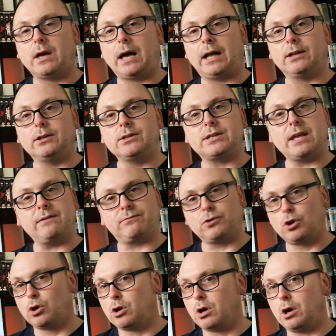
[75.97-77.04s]
And
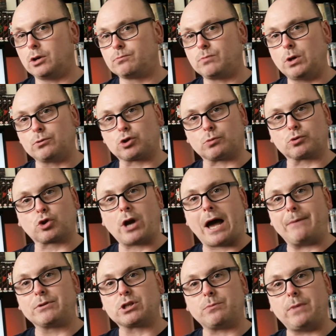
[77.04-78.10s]
if you're a
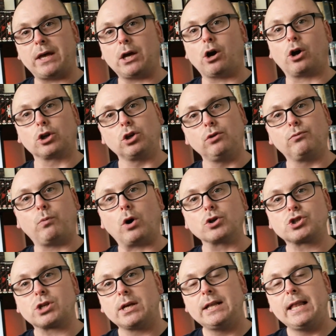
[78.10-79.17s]
subscriber to me or you've
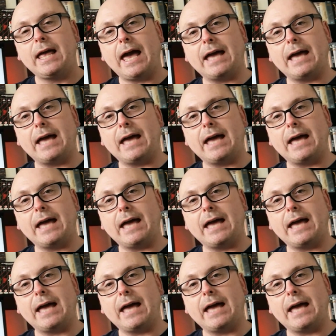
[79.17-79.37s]
watched